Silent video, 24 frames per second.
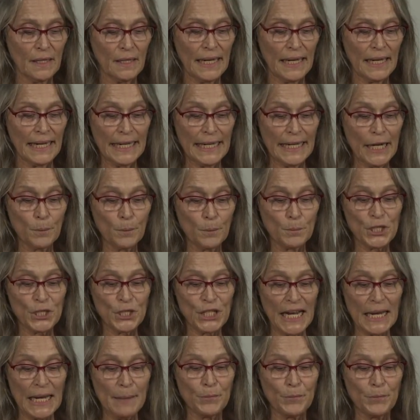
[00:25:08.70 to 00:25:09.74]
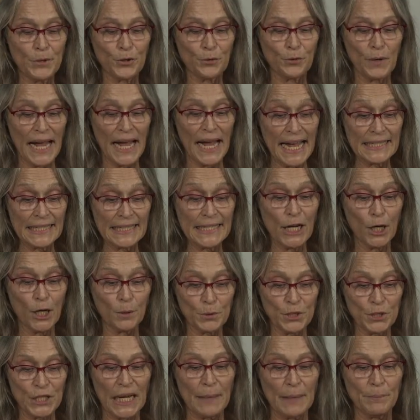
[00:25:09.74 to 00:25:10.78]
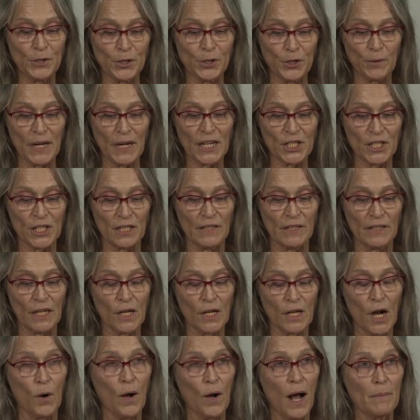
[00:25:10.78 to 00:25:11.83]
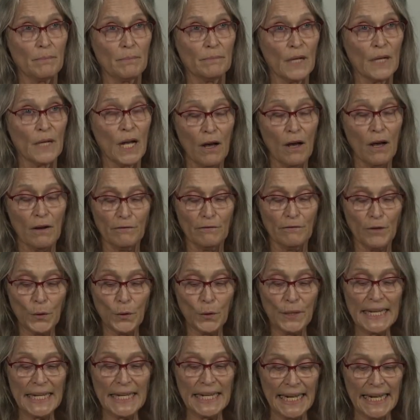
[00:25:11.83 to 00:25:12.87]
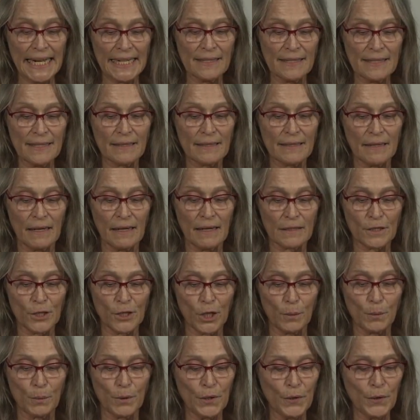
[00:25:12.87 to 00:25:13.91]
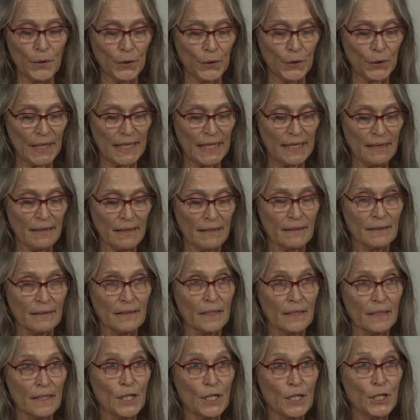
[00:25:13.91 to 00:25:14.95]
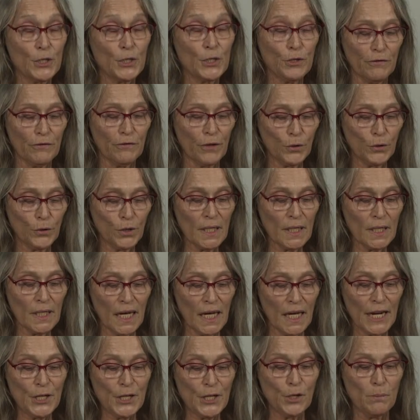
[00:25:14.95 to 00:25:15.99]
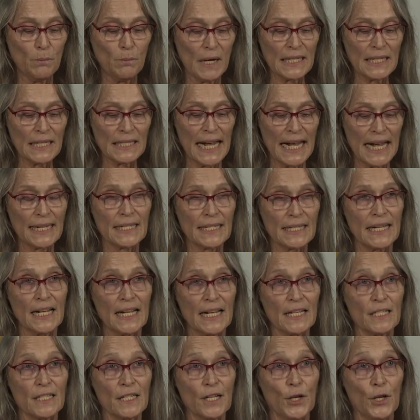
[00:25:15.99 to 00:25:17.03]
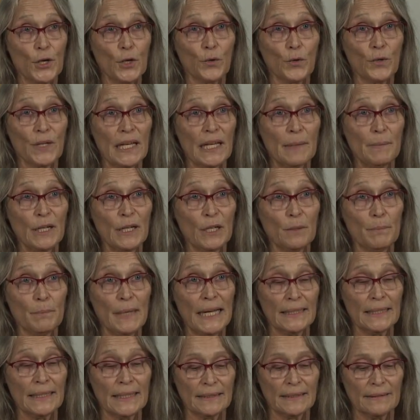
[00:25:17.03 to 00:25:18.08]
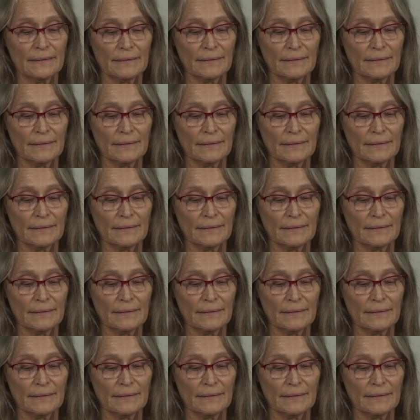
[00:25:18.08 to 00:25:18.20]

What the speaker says: It helps shape the direction of our co-op. Voting ends October the 30th. To vote online, you must access your emailed ballot.